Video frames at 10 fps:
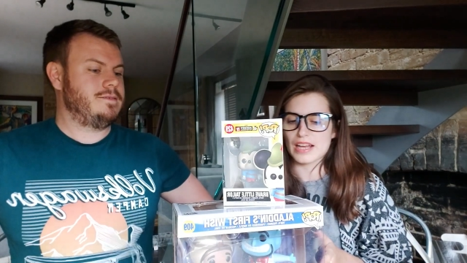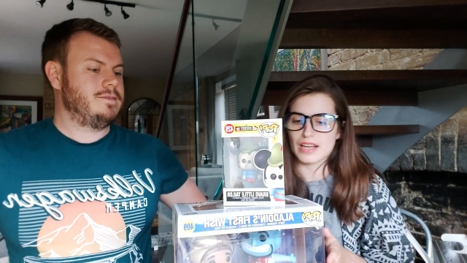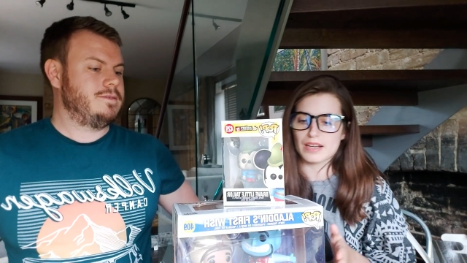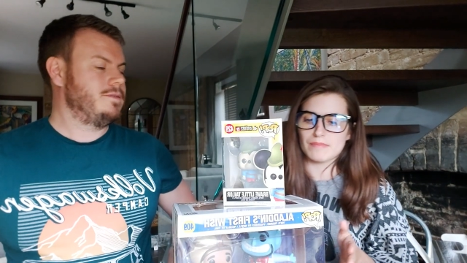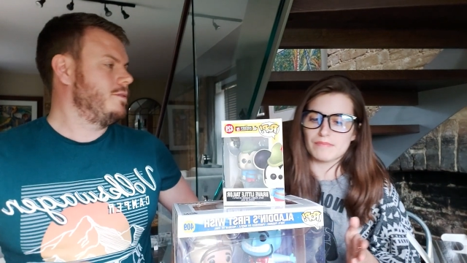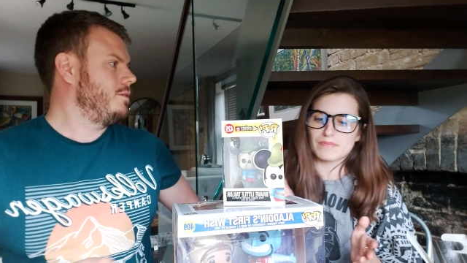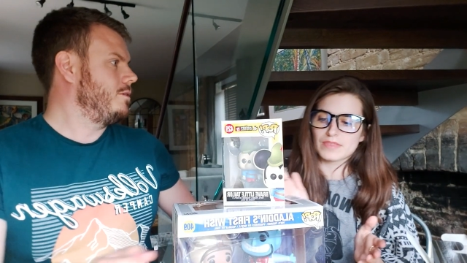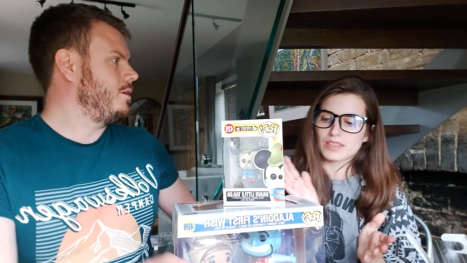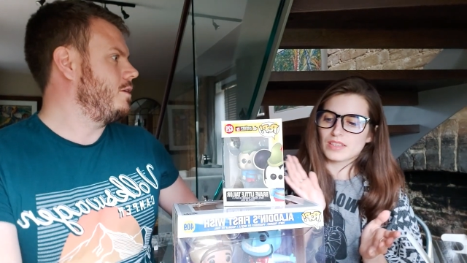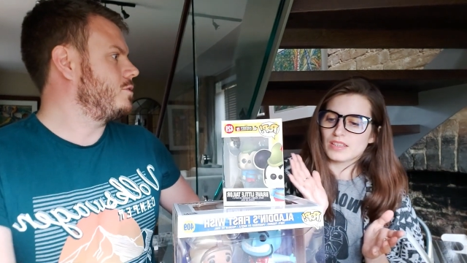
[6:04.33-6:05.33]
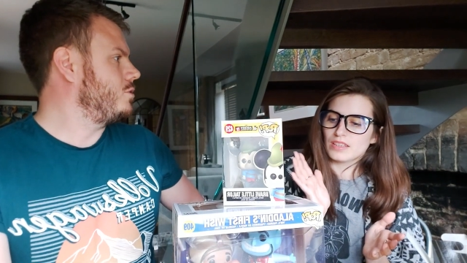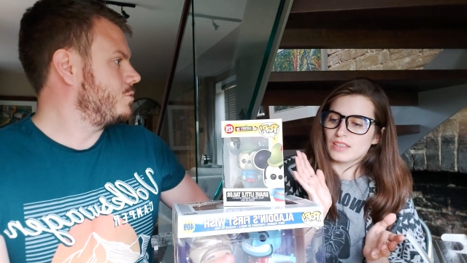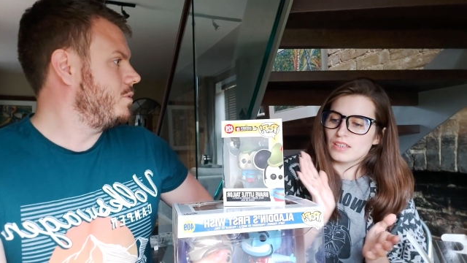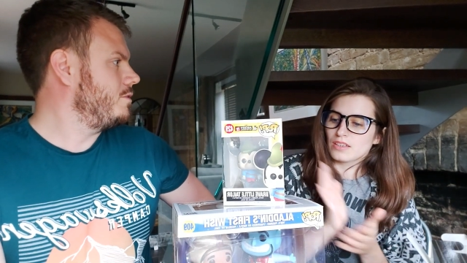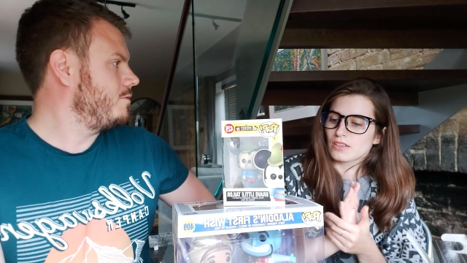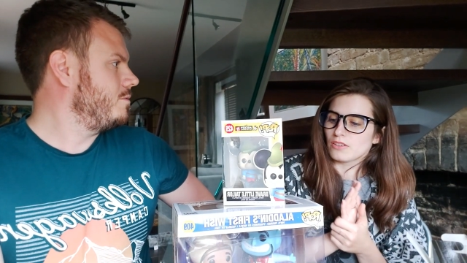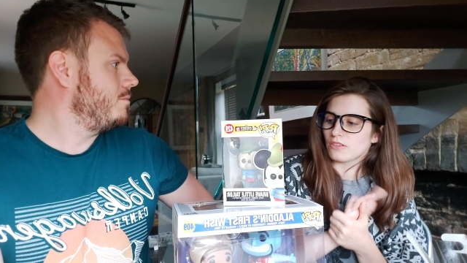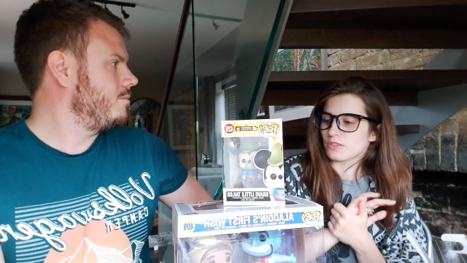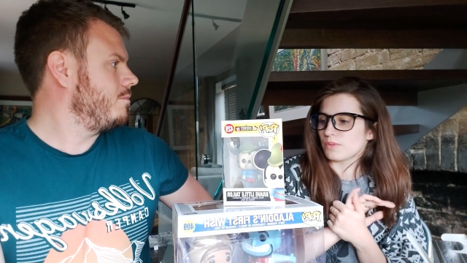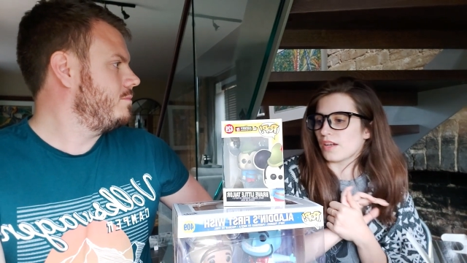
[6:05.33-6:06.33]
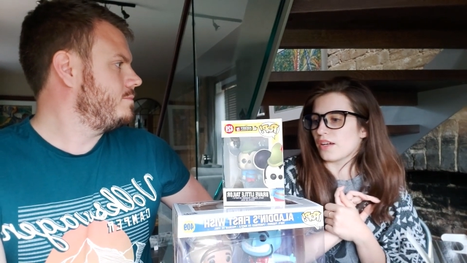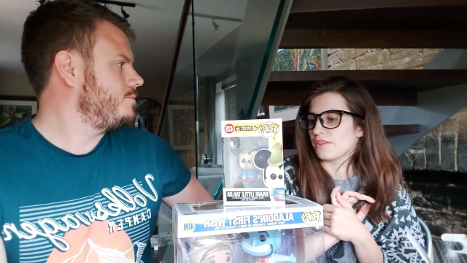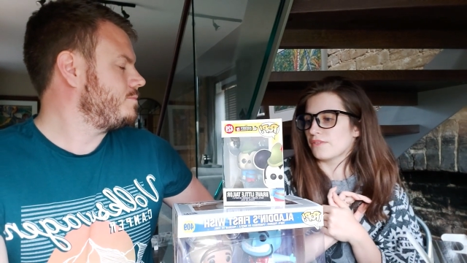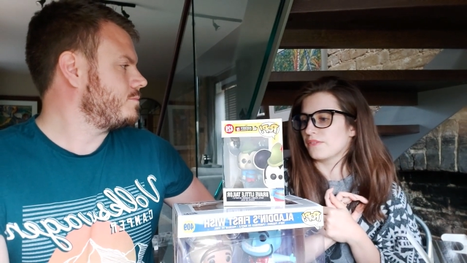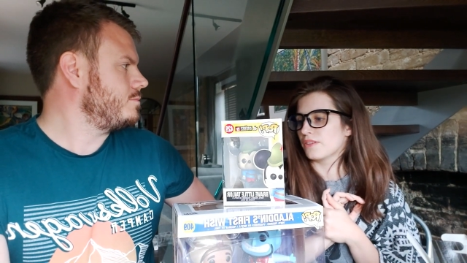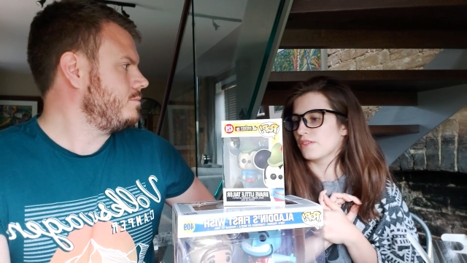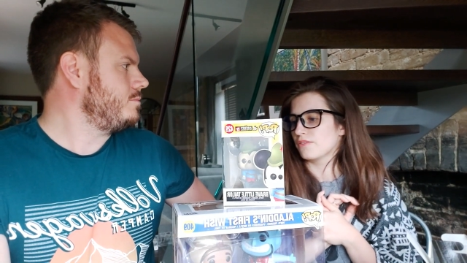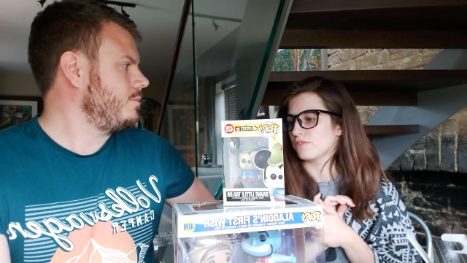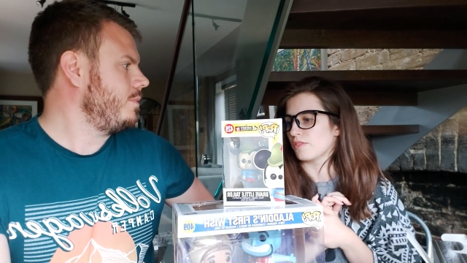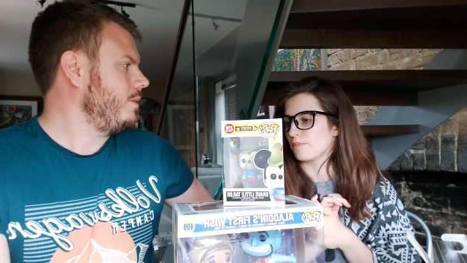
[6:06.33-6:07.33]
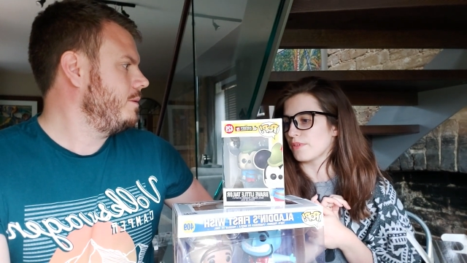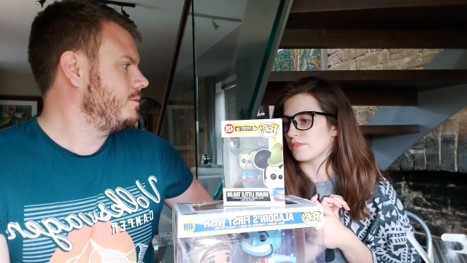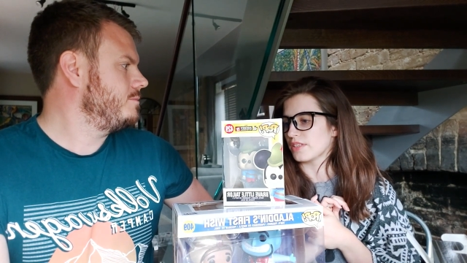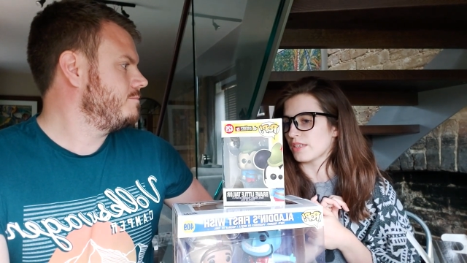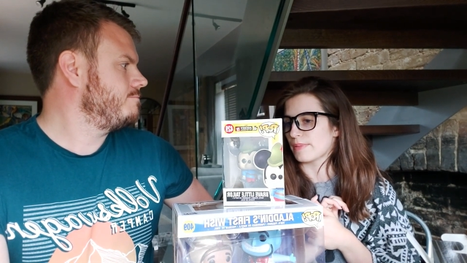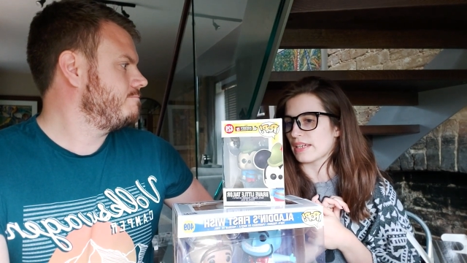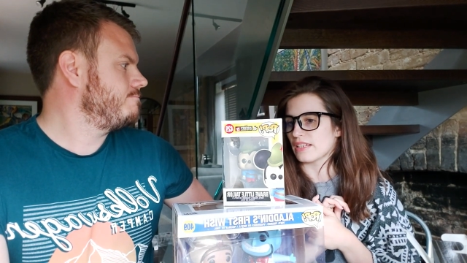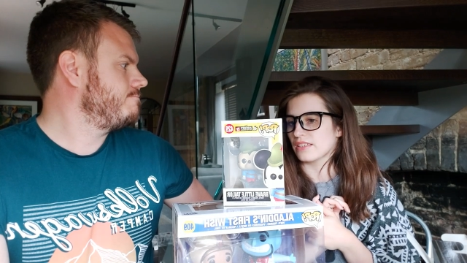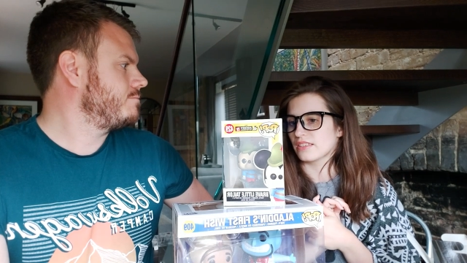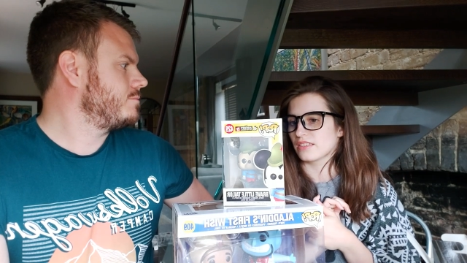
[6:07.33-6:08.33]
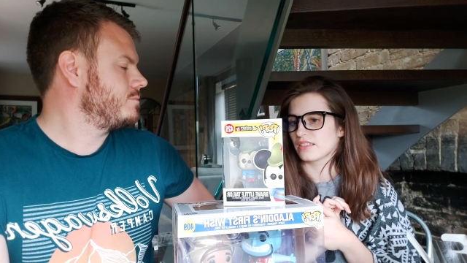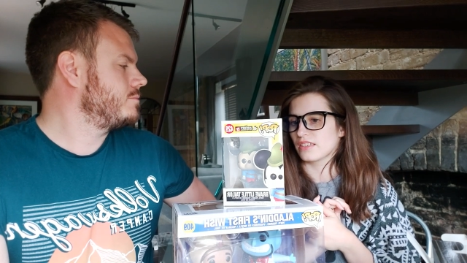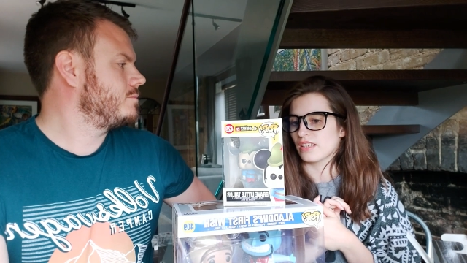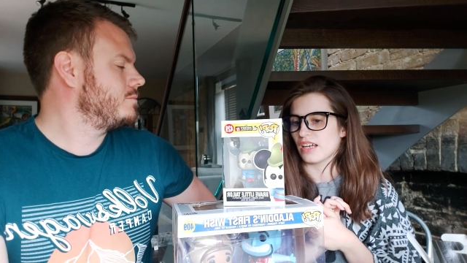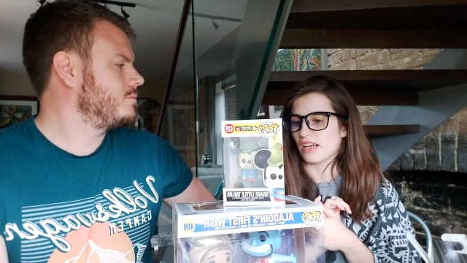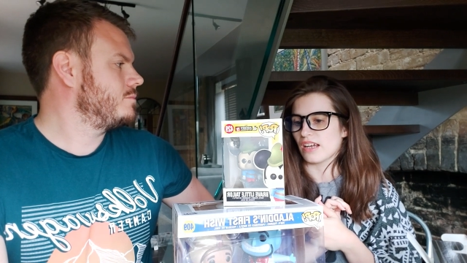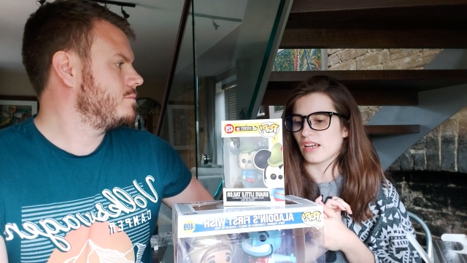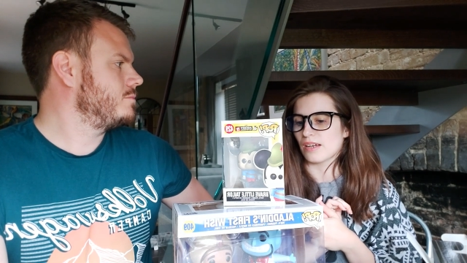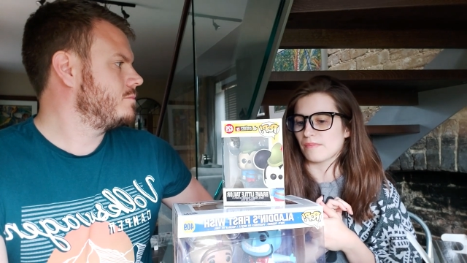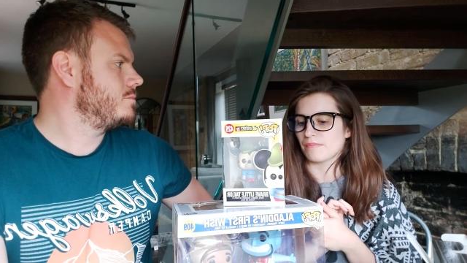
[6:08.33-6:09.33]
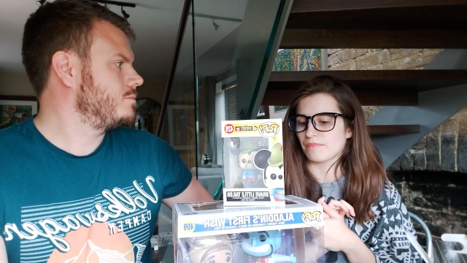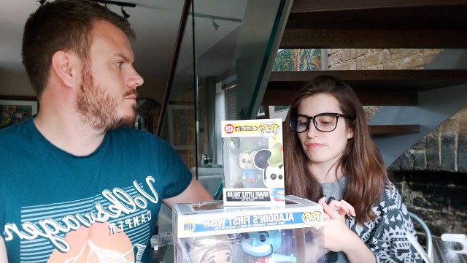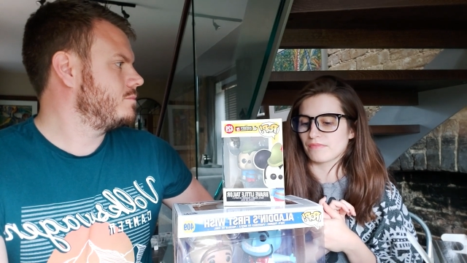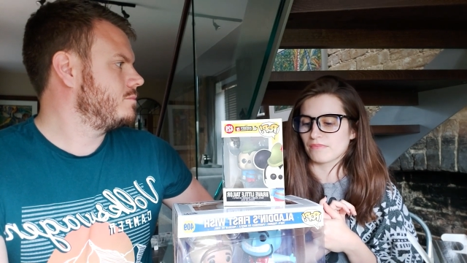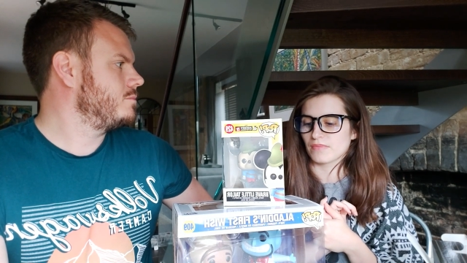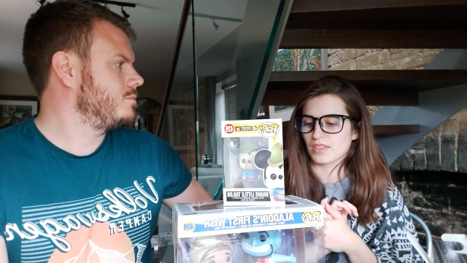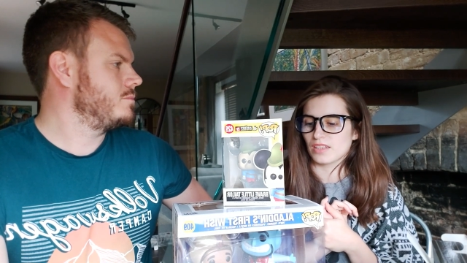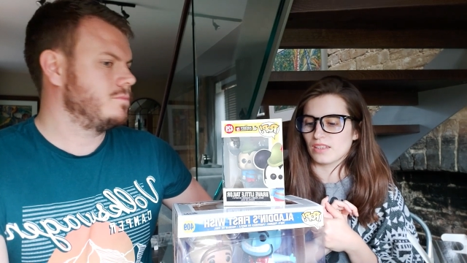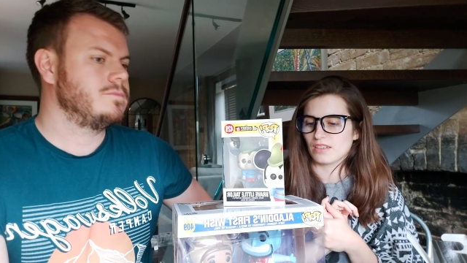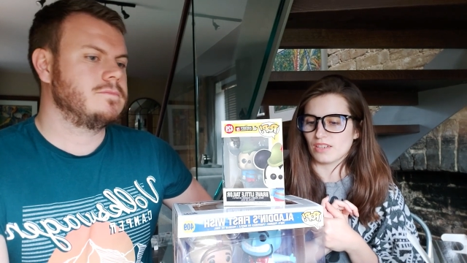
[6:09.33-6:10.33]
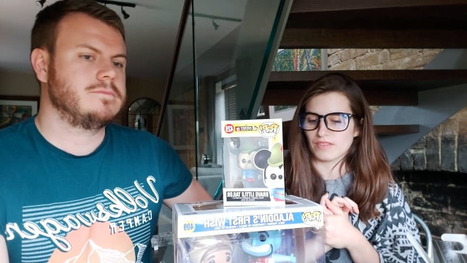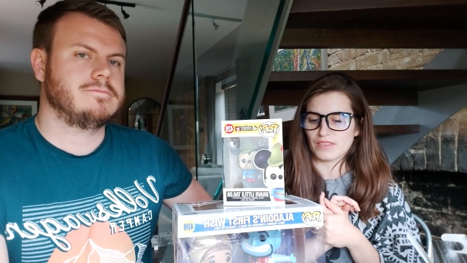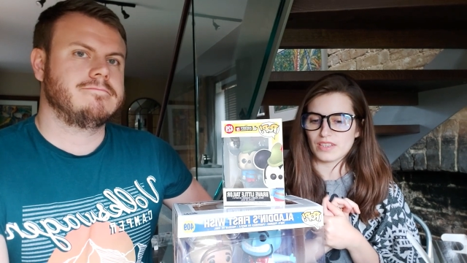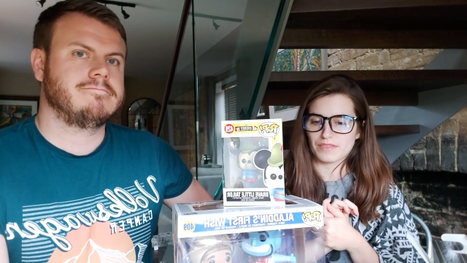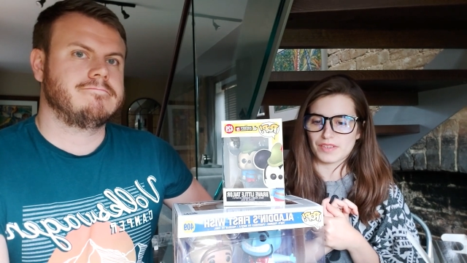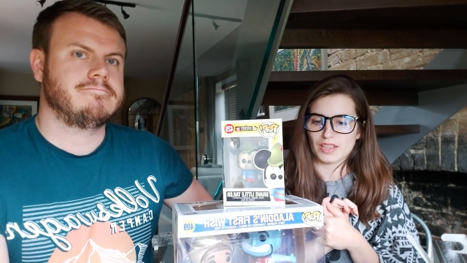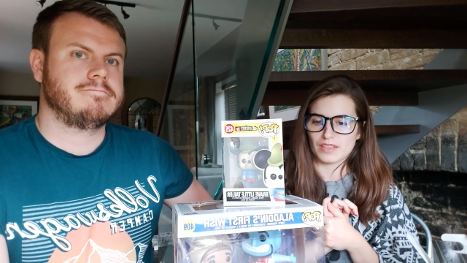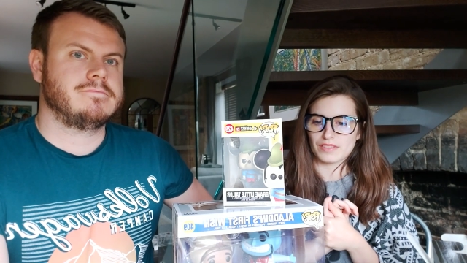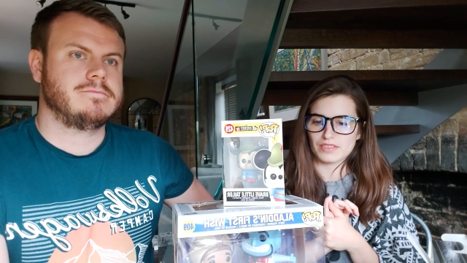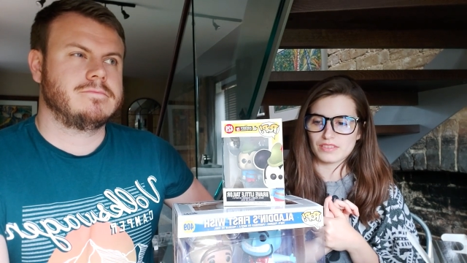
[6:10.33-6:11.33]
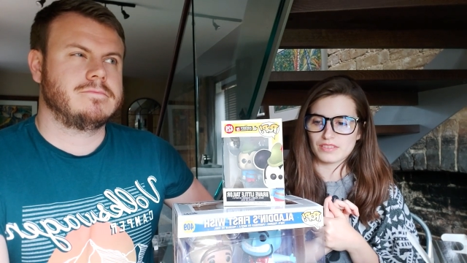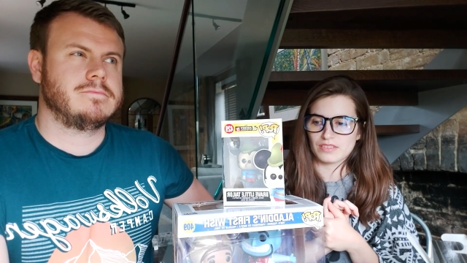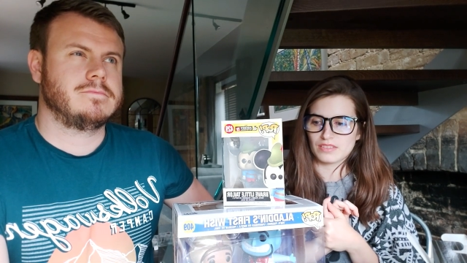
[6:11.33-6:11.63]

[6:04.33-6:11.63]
Speaker 1: Um,
Speaker 2: uh, Cogsworth.
Speaker 1: Cogsworth from Beauty and the Beast. Um, can't really think of any others.